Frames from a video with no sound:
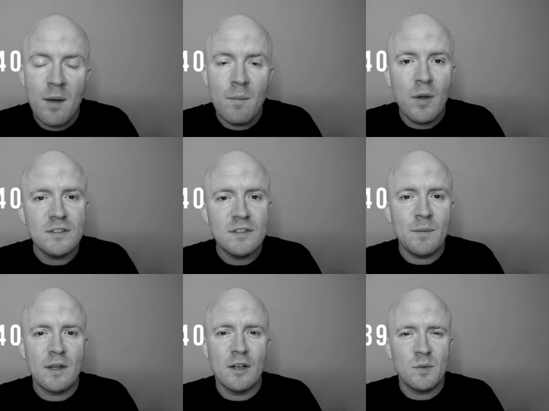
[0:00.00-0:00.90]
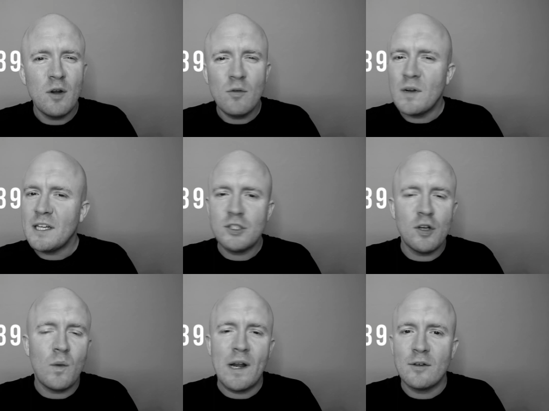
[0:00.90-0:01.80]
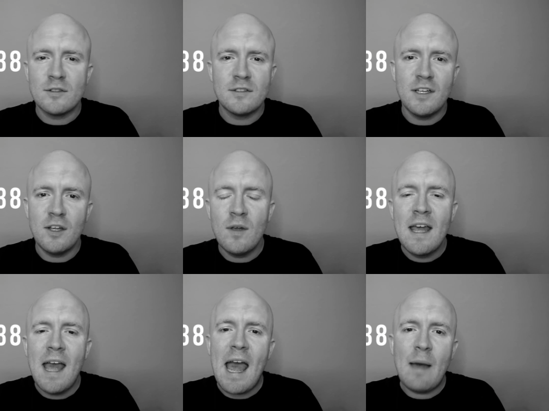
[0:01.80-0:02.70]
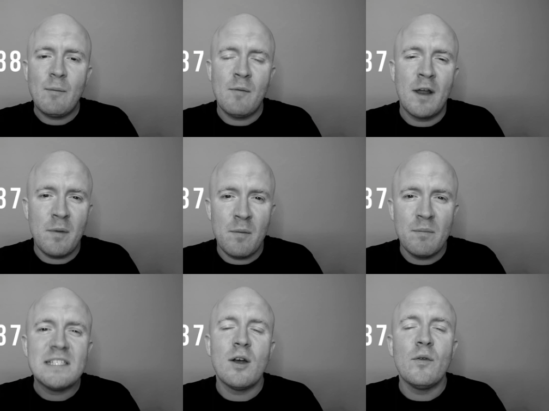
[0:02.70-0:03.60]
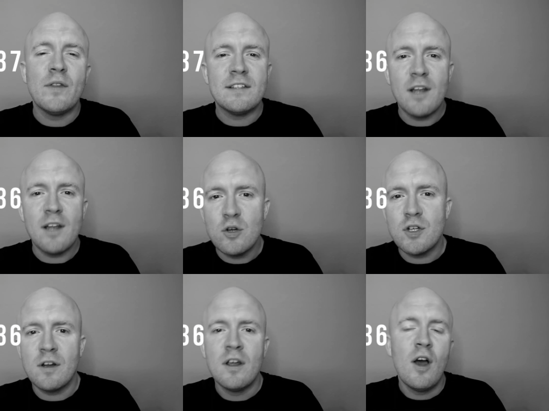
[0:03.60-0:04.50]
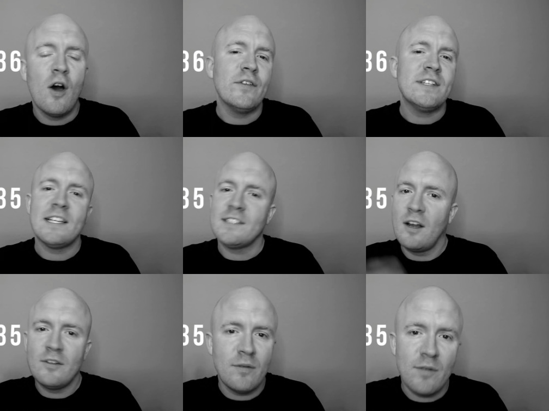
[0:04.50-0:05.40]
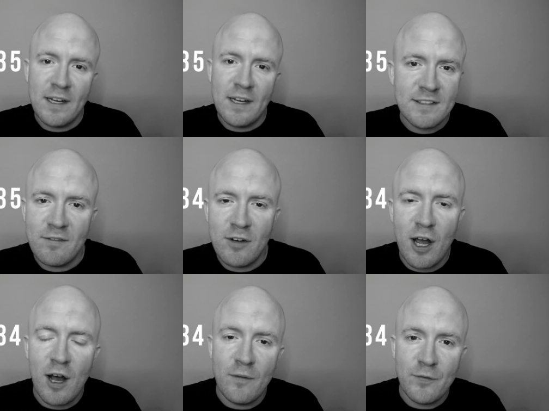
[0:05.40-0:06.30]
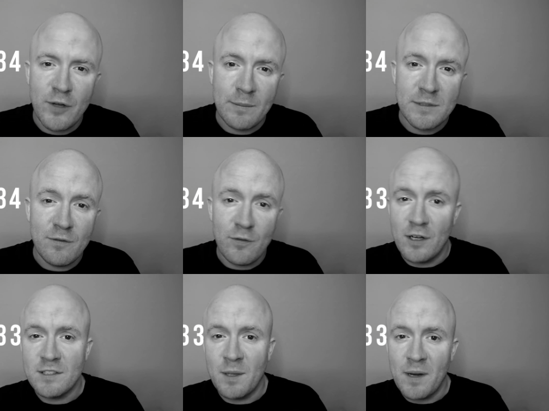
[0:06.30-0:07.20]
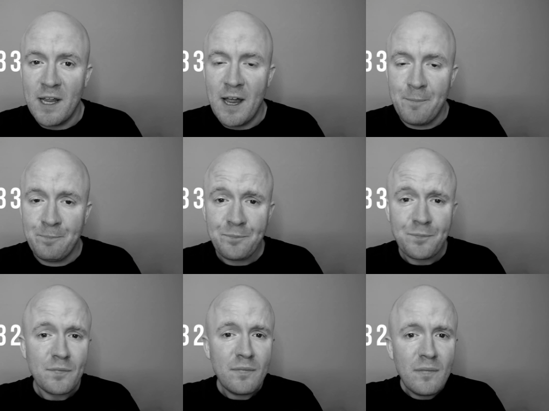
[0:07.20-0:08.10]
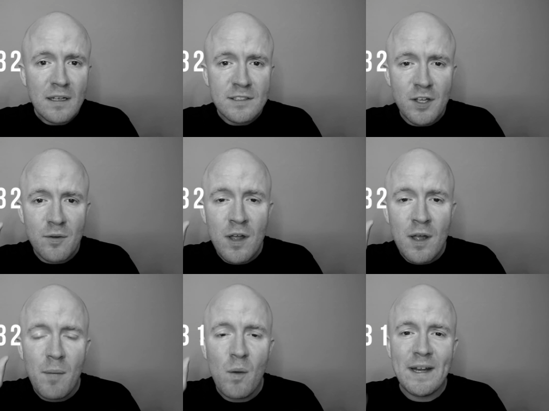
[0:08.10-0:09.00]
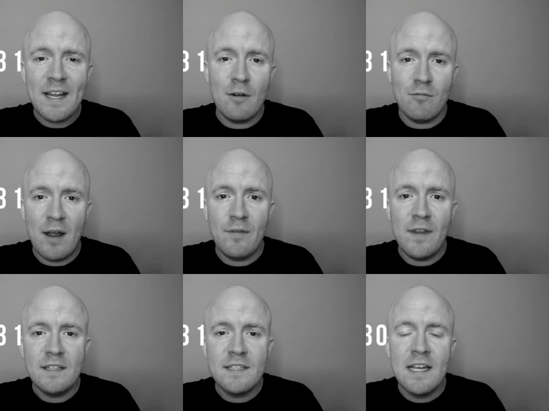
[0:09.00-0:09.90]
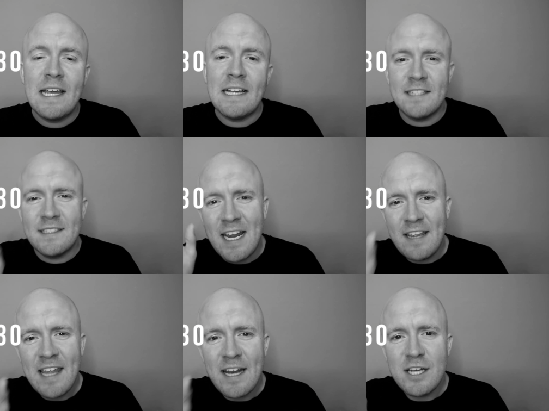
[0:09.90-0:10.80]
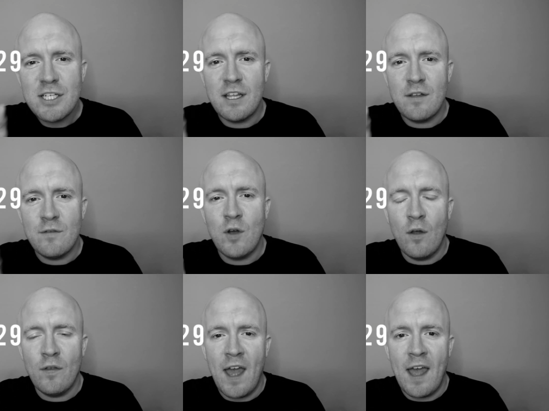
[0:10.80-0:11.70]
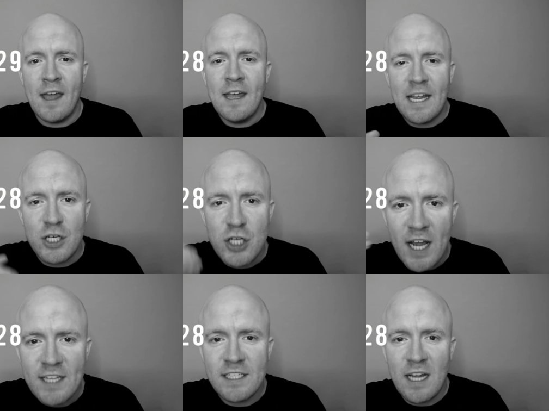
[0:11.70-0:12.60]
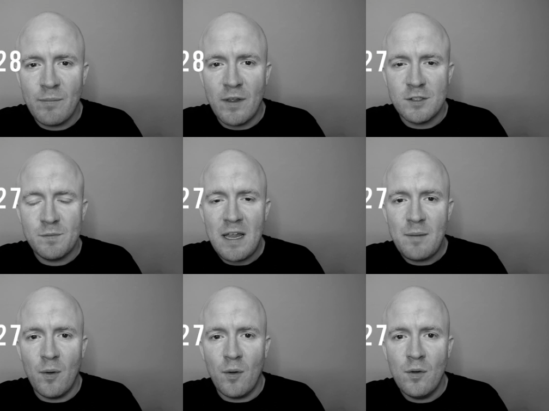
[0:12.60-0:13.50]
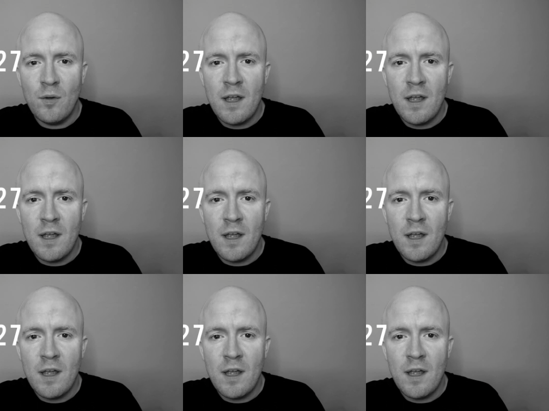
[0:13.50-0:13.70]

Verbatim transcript: mostly because we're not really sure what else to do and we might have been missold this notion of it takes 137 and a half times to follow somebody up. So my way to get around this is to take the energy that you've got there in chasing up those people